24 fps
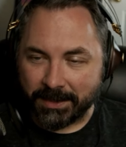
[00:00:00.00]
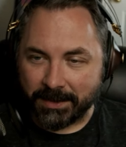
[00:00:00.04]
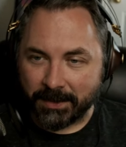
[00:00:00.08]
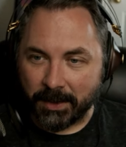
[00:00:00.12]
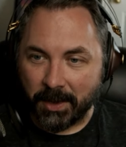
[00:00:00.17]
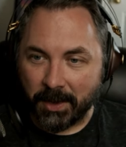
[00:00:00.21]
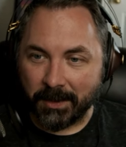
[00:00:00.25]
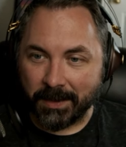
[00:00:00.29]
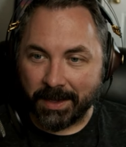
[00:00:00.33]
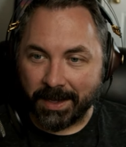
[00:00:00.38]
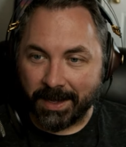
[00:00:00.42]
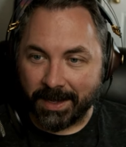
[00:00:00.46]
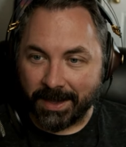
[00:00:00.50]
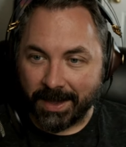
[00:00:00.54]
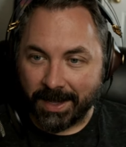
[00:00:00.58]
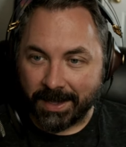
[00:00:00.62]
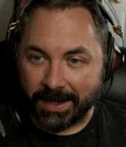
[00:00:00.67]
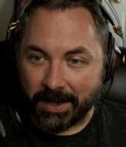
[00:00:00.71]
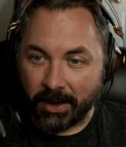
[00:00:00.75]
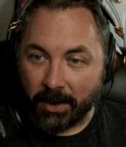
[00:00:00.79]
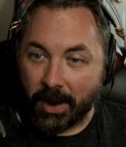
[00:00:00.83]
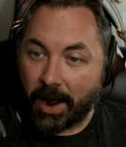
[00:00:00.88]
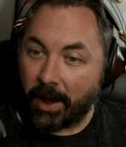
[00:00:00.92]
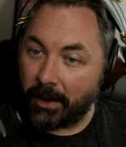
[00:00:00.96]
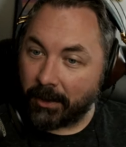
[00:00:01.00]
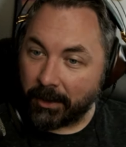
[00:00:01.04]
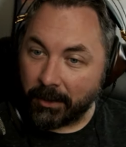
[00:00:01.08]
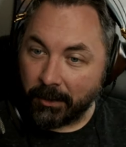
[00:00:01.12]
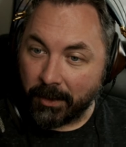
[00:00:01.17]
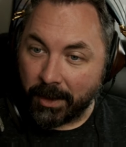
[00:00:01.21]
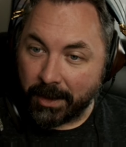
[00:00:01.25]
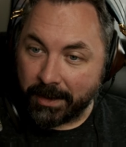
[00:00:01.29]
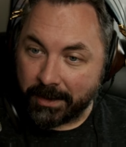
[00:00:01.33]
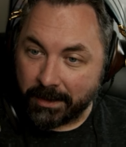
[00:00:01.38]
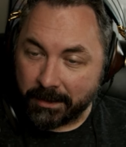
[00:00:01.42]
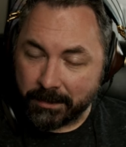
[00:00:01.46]
only. Like, their
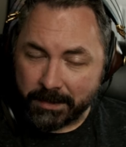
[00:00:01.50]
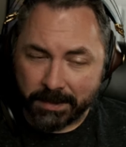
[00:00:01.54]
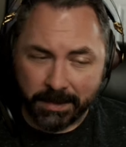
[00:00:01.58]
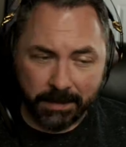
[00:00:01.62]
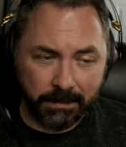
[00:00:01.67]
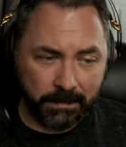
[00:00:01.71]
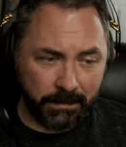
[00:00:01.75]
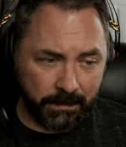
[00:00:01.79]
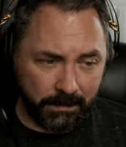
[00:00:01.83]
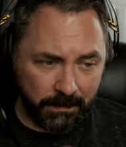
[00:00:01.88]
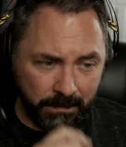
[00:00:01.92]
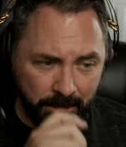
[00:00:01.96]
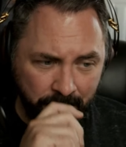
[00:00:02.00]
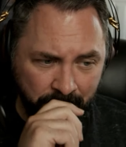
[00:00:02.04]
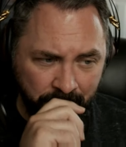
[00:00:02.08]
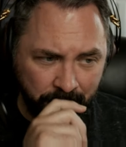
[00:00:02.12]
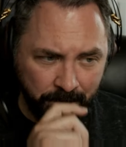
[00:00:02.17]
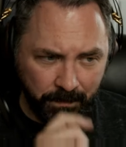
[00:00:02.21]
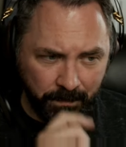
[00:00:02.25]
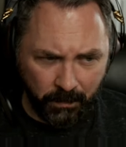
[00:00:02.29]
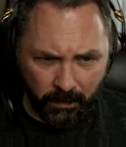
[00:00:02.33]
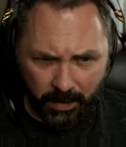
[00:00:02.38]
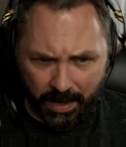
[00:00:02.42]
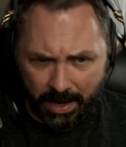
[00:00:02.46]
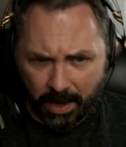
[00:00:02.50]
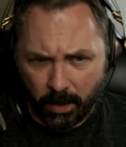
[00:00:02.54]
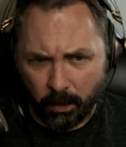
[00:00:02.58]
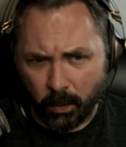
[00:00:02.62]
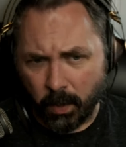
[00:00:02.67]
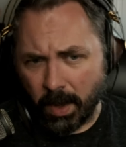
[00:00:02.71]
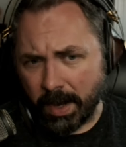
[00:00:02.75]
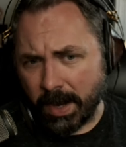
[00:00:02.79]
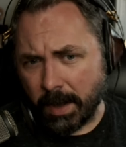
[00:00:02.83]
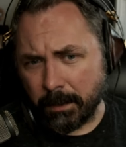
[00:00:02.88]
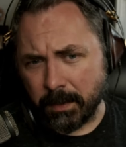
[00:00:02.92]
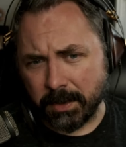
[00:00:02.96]
algorithms and how
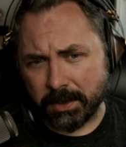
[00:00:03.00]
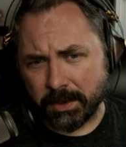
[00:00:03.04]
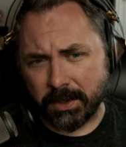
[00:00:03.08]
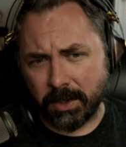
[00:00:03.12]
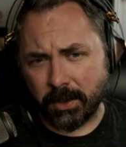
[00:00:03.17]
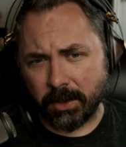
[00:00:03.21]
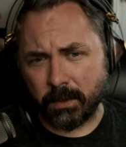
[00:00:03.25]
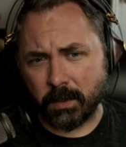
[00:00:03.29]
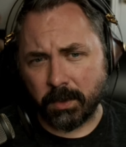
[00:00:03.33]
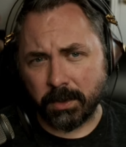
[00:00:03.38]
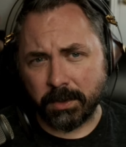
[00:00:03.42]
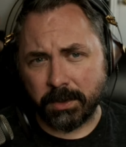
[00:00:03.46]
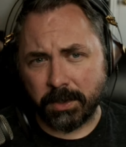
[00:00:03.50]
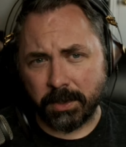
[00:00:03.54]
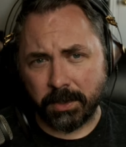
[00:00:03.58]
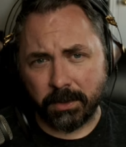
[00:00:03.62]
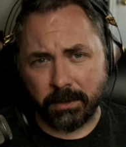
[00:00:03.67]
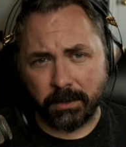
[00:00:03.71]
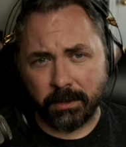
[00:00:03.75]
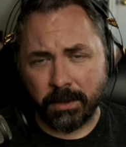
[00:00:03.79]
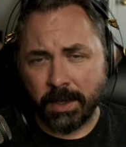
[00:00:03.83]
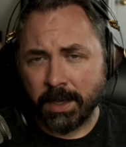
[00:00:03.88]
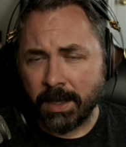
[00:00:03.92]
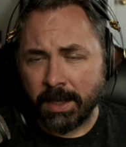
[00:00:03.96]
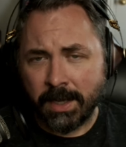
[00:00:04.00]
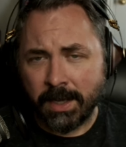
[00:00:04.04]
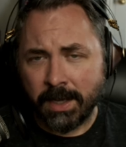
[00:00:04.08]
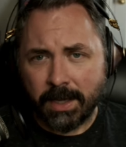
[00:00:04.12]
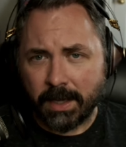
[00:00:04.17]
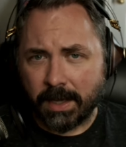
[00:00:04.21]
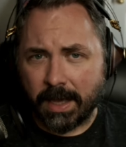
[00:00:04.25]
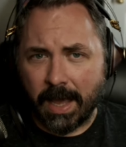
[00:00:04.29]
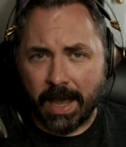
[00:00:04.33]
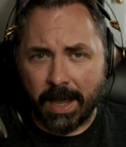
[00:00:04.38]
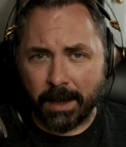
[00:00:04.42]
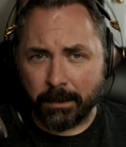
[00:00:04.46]
one episode will do
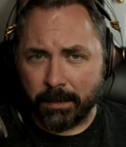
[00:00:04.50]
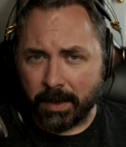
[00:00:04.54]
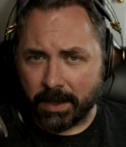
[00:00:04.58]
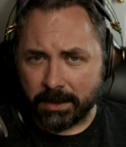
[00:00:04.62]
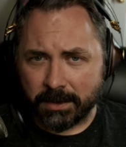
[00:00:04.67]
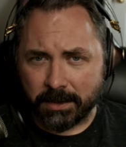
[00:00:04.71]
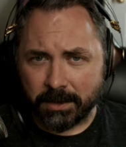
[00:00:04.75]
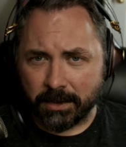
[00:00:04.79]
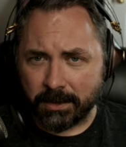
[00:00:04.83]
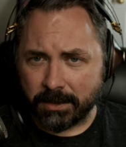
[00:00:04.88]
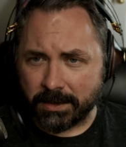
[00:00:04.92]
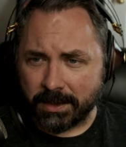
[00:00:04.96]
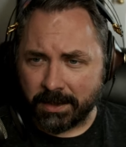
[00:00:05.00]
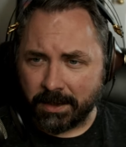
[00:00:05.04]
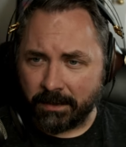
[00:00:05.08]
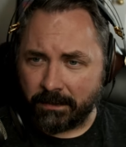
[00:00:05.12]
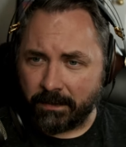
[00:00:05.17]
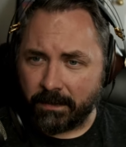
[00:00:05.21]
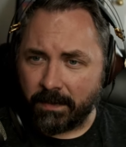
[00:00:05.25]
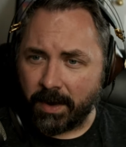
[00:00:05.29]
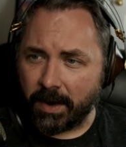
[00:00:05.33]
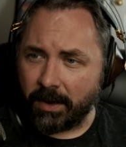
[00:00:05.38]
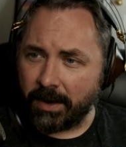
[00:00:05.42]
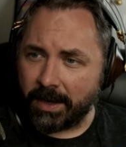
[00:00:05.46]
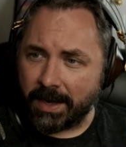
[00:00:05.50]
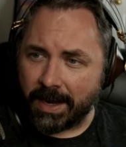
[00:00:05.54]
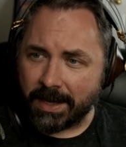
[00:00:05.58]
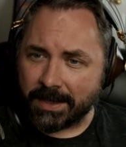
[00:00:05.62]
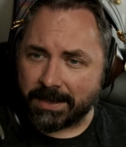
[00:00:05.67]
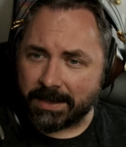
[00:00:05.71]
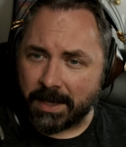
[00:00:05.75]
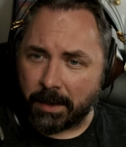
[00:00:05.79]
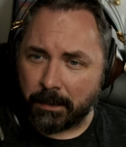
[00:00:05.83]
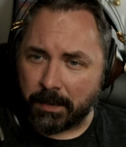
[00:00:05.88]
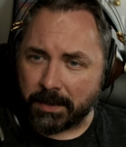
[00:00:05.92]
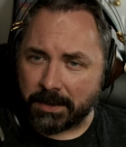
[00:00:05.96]
gangbusters and the very
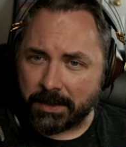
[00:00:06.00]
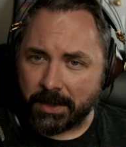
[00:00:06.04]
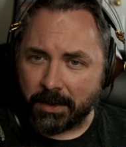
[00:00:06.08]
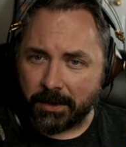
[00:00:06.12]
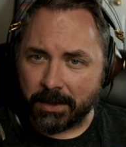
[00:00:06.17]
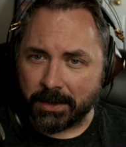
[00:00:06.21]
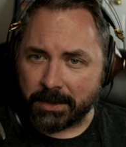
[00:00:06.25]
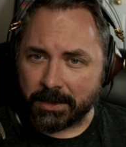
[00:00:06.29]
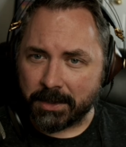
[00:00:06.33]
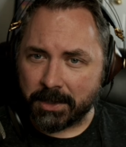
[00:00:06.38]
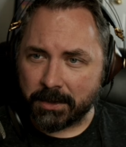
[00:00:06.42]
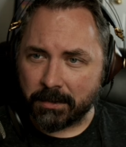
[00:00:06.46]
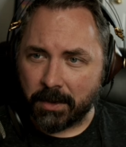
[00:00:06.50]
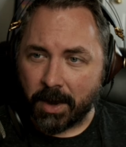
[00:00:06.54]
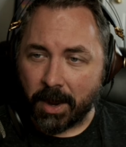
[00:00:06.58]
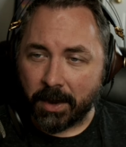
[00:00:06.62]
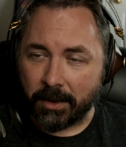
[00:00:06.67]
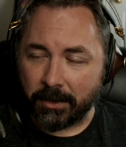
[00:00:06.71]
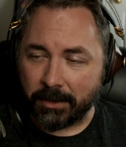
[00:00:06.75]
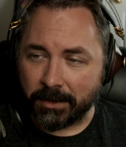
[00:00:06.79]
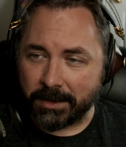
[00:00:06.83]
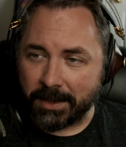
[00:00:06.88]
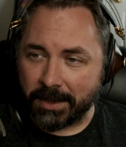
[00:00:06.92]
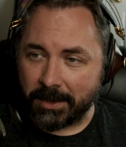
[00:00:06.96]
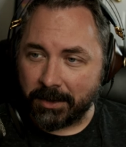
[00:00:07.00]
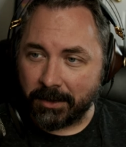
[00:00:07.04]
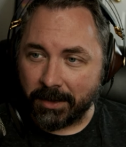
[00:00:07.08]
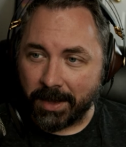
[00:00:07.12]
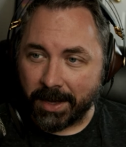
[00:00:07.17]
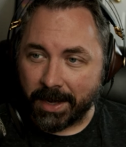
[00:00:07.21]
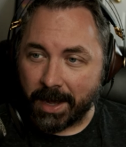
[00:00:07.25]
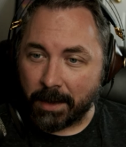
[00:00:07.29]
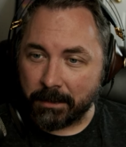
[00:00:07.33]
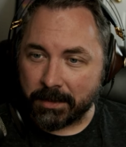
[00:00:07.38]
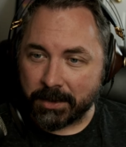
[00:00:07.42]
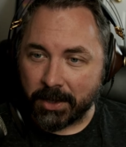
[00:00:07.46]
next episode is throttled and you're
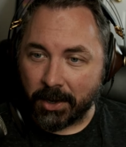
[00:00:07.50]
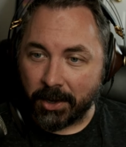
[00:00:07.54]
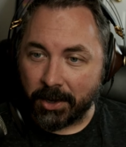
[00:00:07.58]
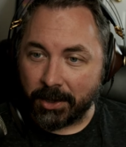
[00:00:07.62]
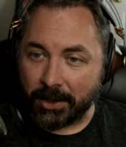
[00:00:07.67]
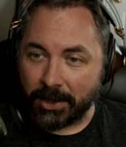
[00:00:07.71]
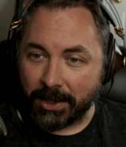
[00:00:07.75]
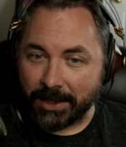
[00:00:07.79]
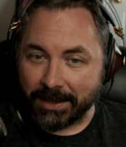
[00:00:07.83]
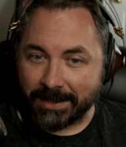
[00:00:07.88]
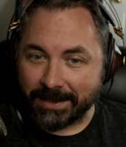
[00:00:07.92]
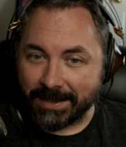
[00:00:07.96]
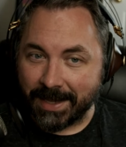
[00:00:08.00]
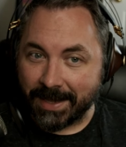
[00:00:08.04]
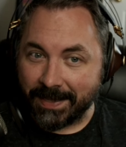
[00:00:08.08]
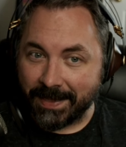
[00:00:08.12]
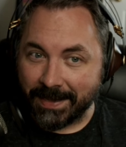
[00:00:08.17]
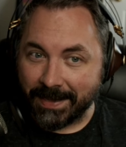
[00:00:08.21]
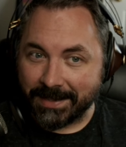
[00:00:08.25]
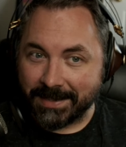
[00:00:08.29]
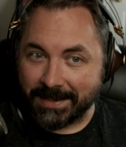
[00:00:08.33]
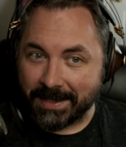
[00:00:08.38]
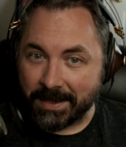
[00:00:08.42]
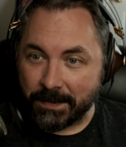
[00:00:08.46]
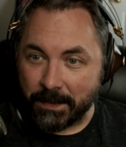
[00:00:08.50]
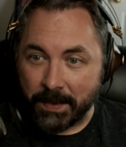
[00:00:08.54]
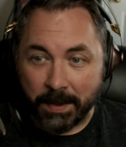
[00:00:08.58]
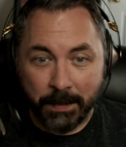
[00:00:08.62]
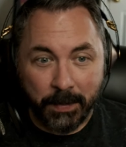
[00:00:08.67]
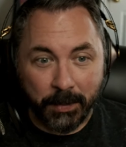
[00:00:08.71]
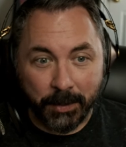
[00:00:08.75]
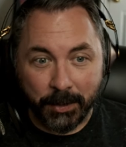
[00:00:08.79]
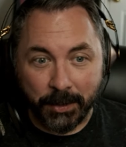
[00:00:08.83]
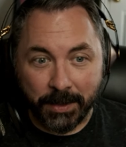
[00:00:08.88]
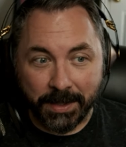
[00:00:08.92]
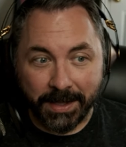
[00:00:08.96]
like, I'm sorry, you're going to send this to the
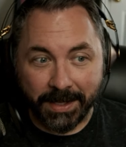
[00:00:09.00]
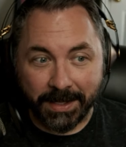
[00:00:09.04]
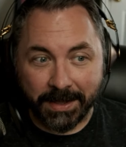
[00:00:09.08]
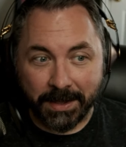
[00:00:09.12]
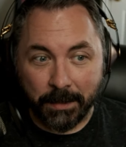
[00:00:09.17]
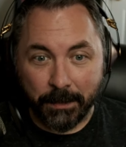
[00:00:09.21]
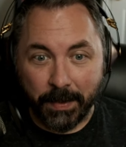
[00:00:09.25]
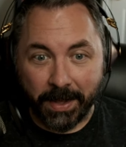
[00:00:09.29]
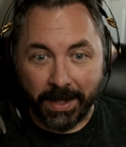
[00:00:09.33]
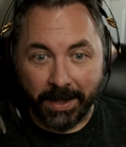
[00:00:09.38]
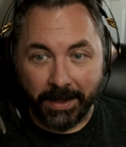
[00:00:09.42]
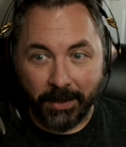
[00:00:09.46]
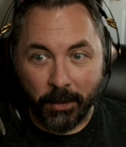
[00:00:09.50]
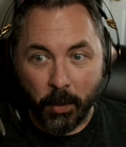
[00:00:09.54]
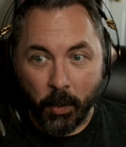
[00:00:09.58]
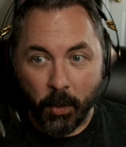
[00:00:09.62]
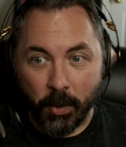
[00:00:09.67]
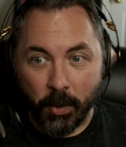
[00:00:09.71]
people who clicked the bell or